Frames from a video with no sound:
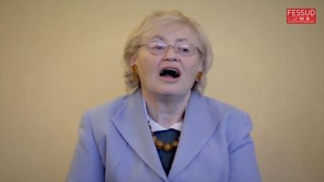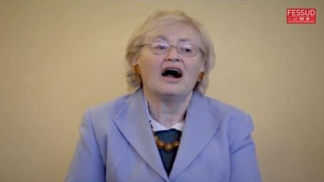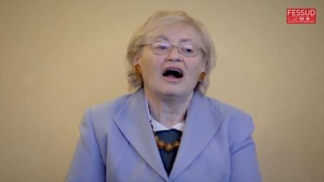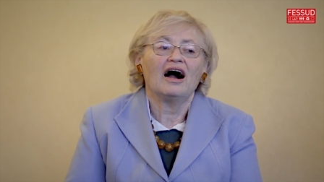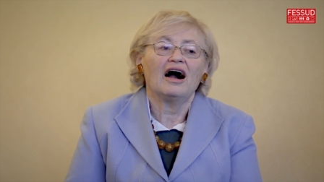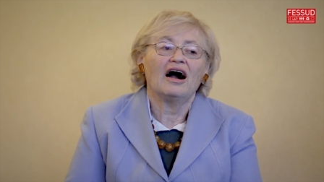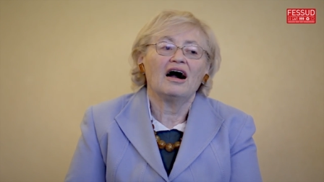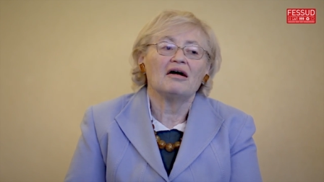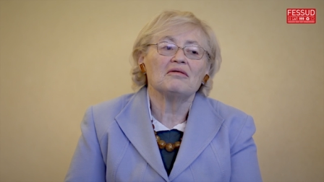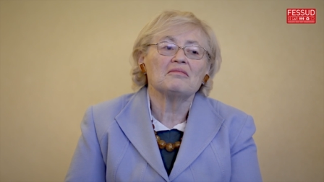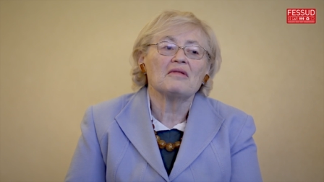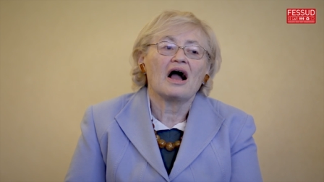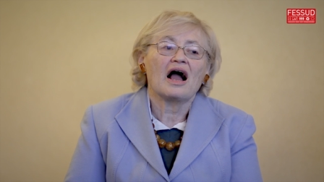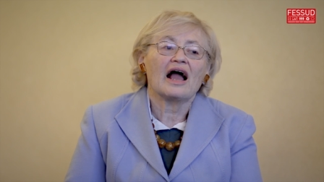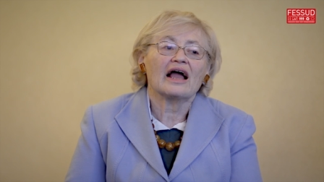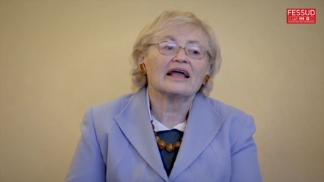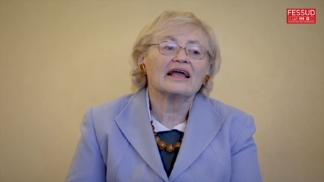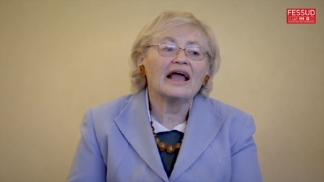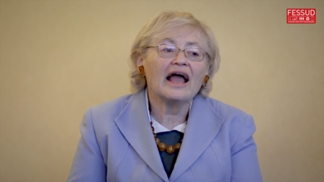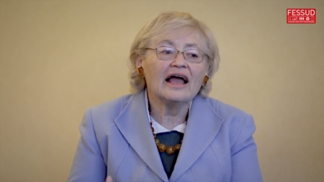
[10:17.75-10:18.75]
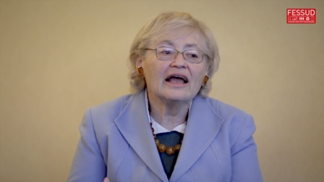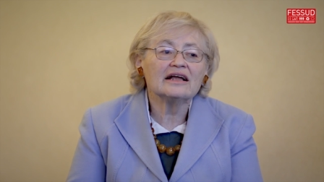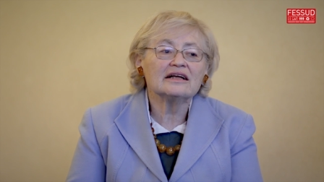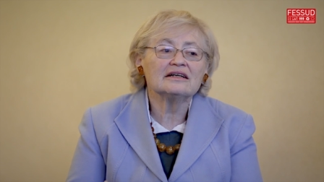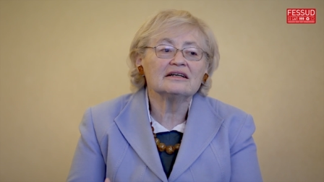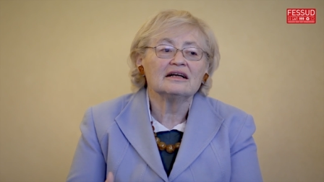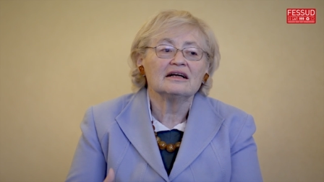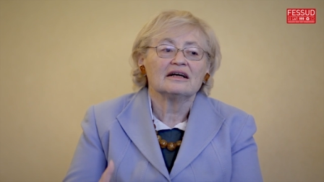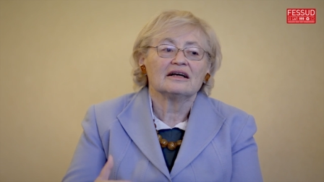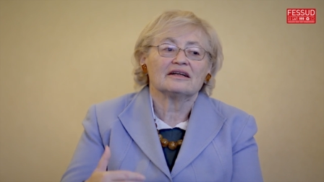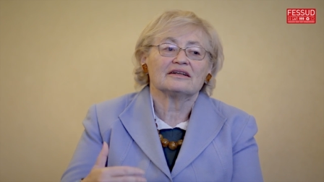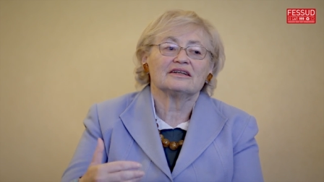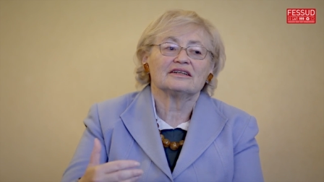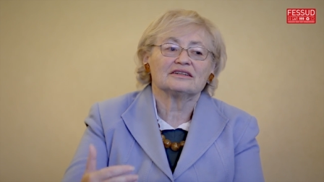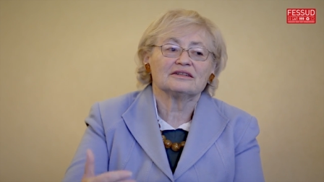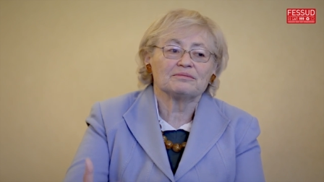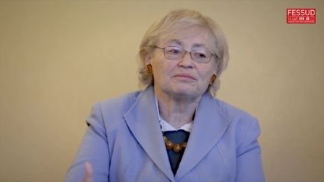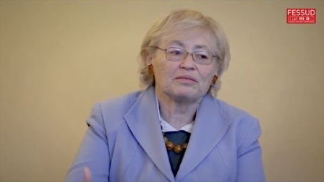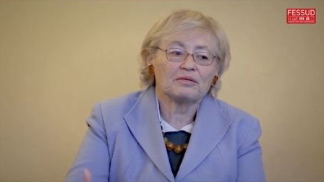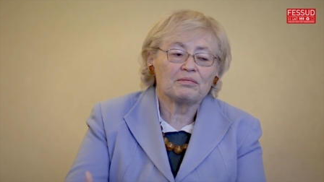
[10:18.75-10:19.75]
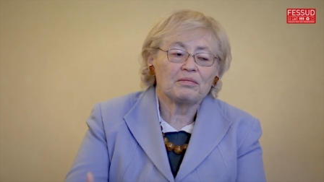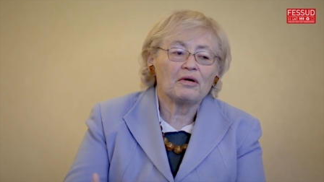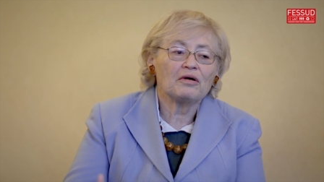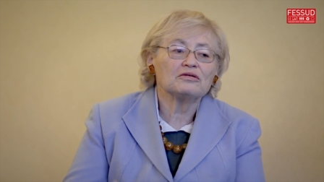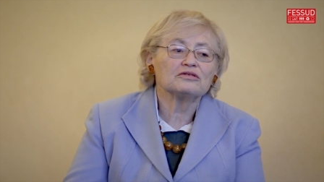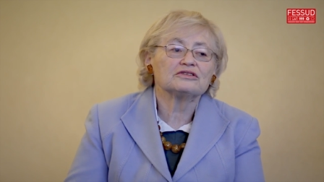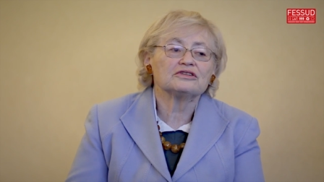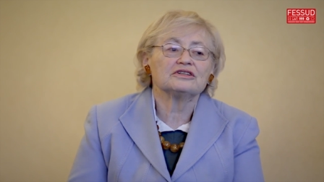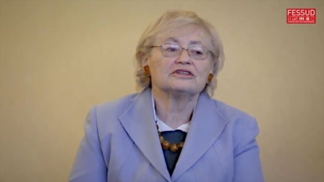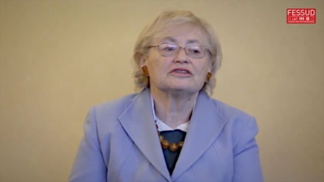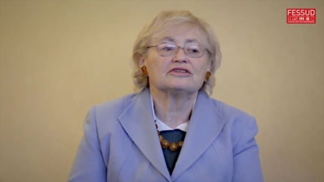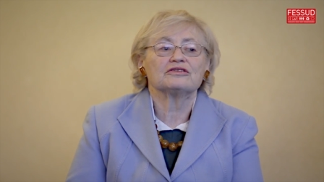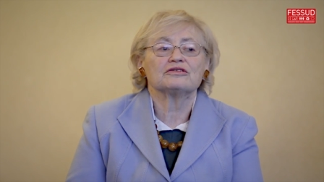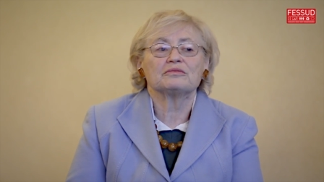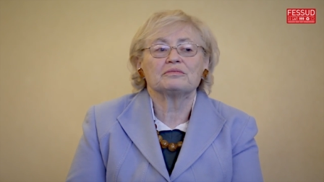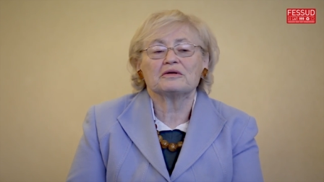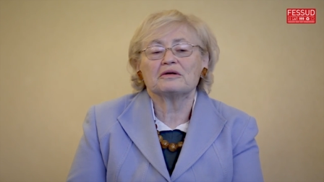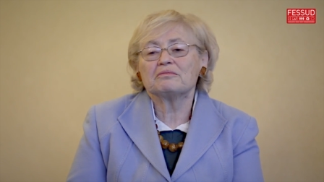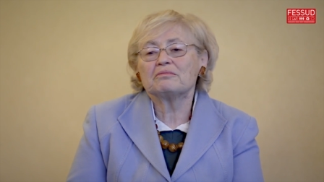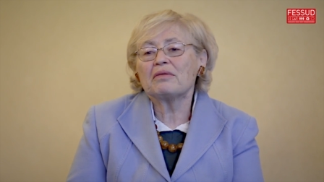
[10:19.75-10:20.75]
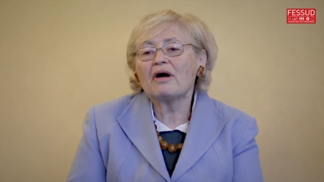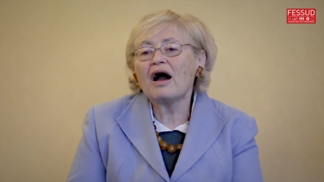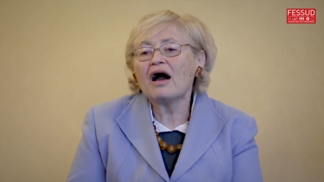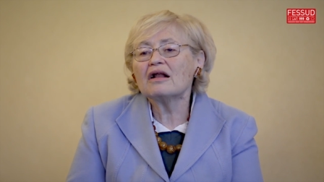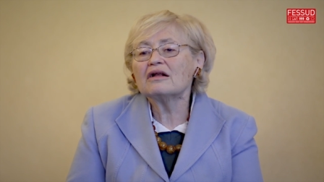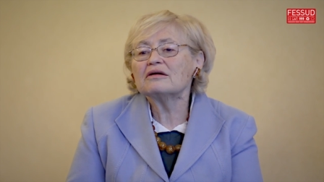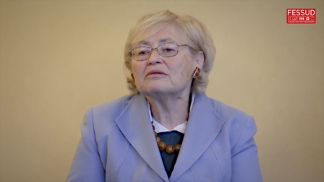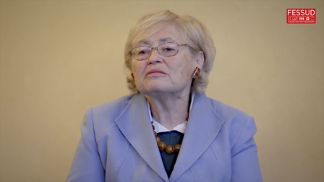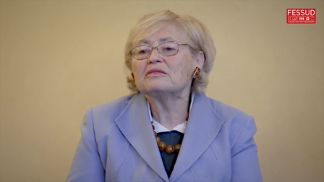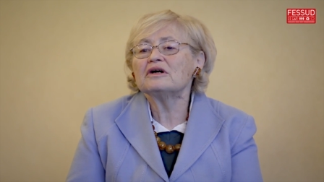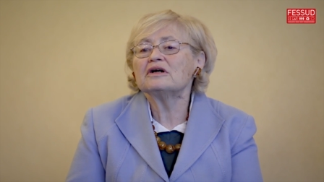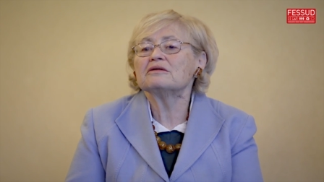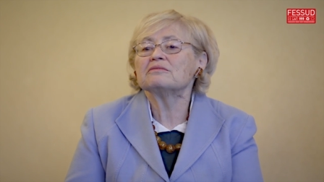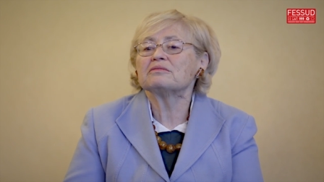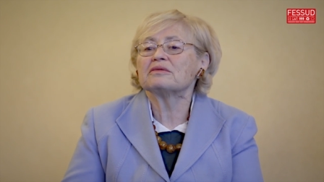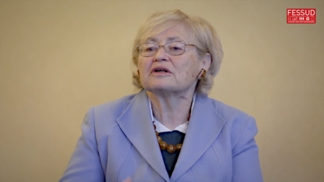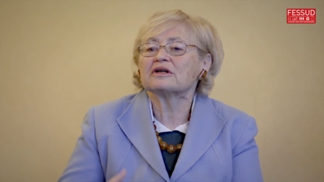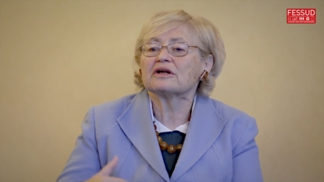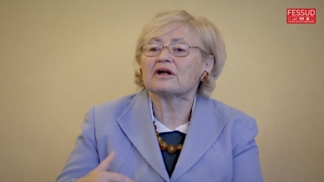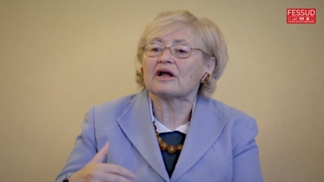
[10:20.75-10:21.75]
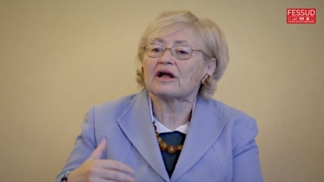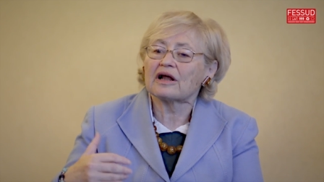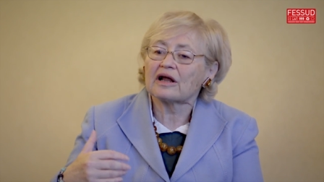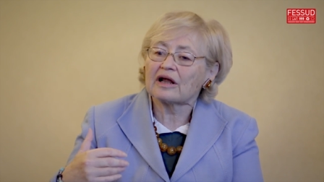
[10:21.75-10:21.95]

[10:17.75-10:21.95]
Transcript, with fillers: uh, again, there's a proposal in the European Parliament, but